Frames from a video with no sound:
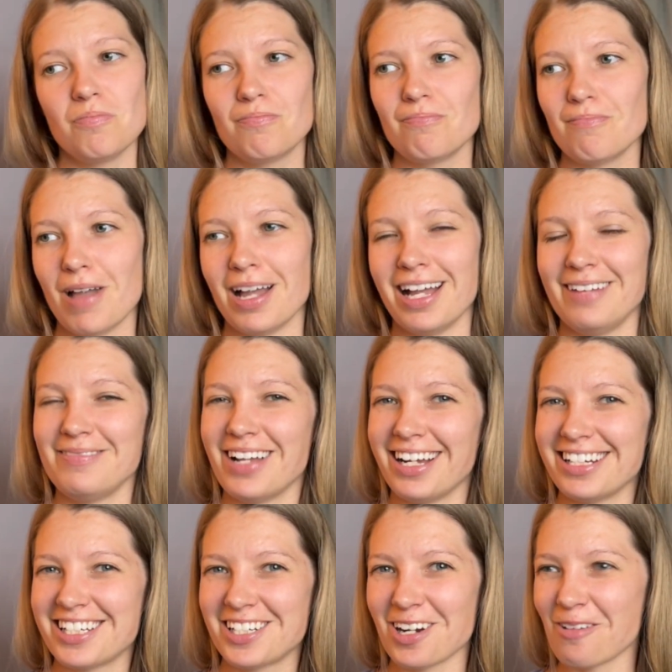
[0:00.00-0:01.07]
I'm not
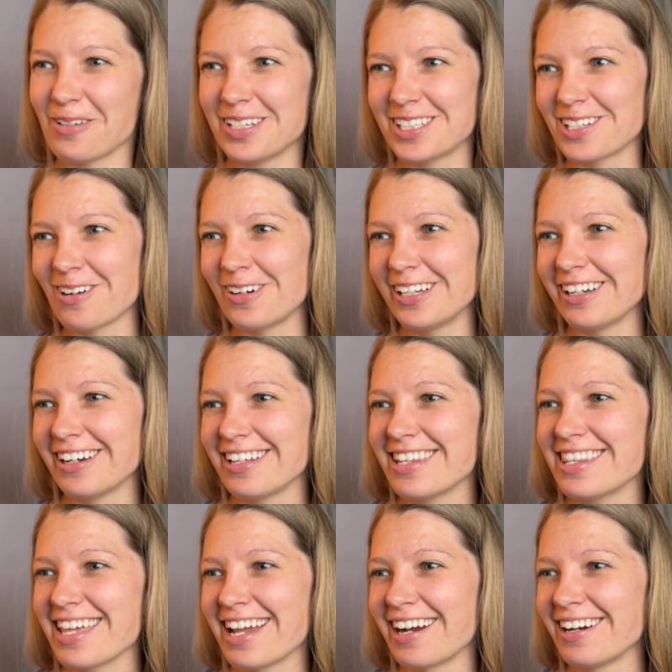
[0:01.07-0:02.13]
sure what's going on
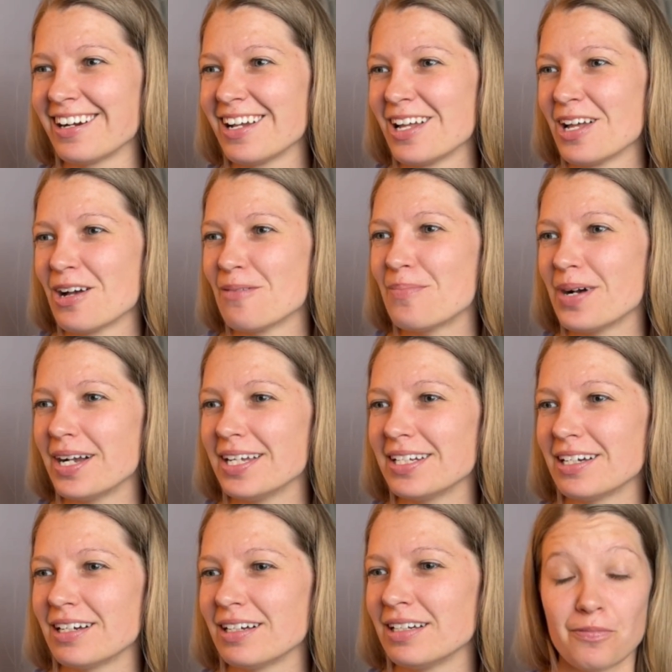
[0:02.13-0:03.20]
there. But
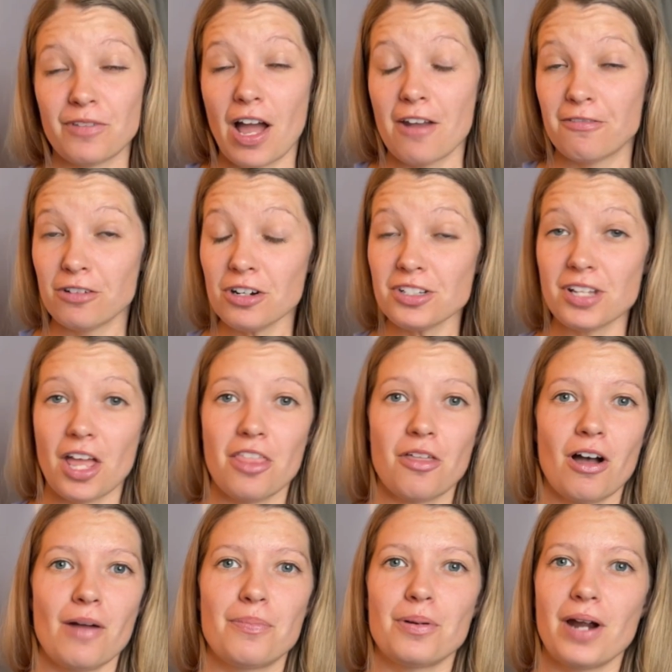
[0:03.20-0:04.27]
at first I
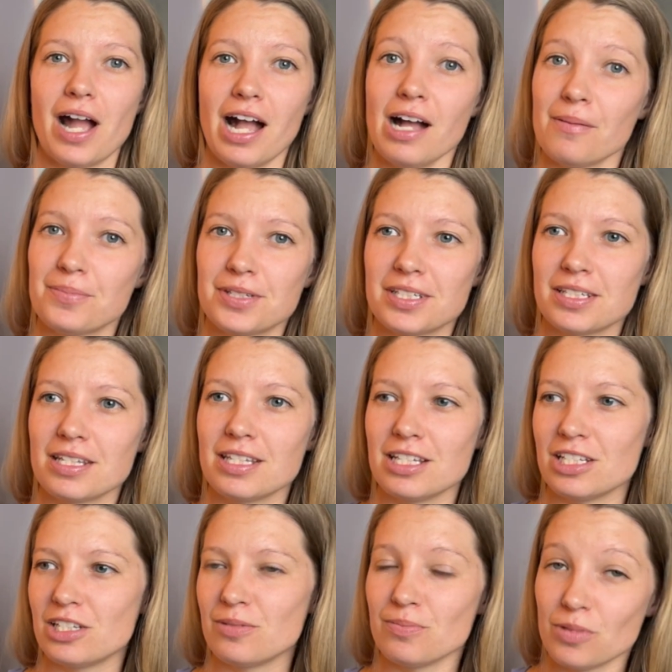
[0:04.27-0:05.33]
thought perhaps
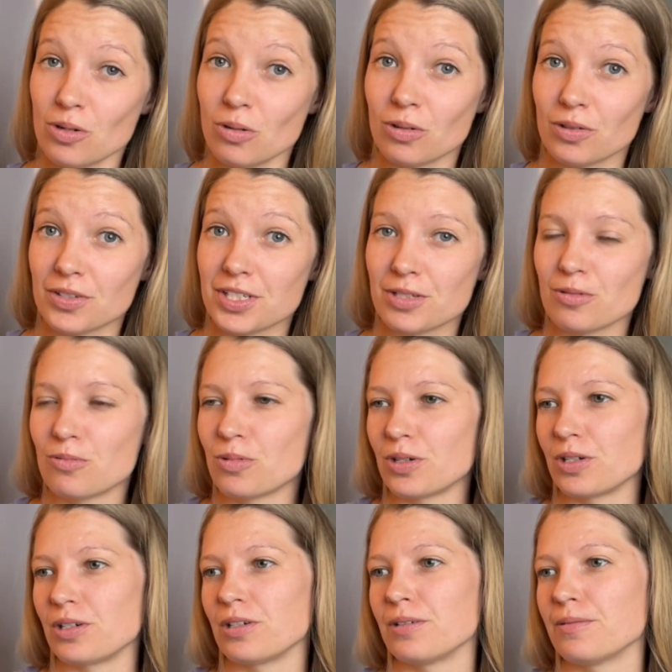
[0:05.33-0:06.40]
these mules
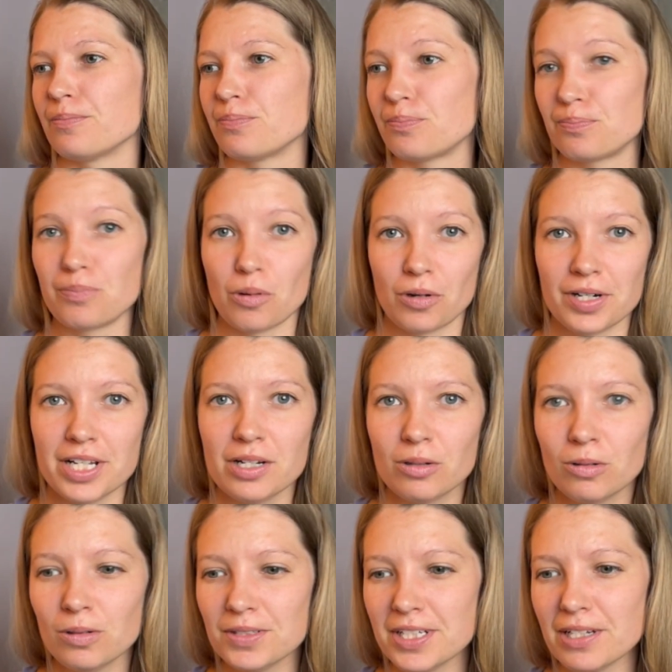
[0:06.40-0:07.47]
were born in
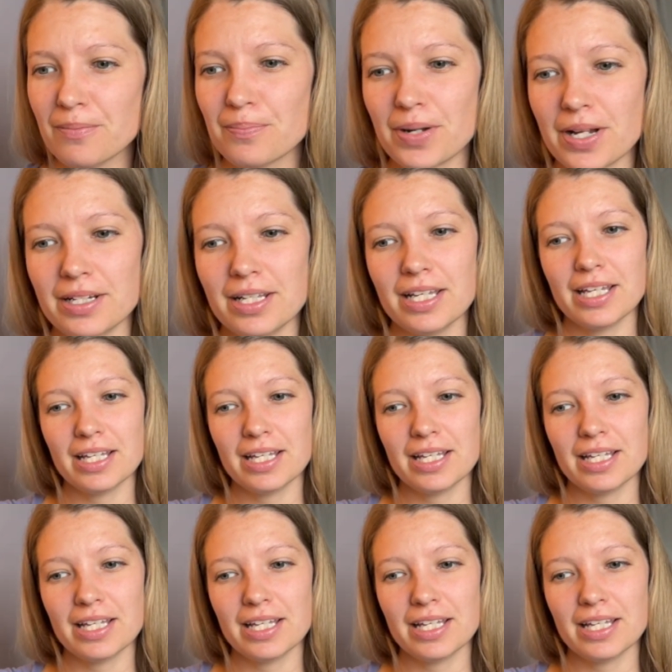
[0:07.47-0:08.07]
holding, but it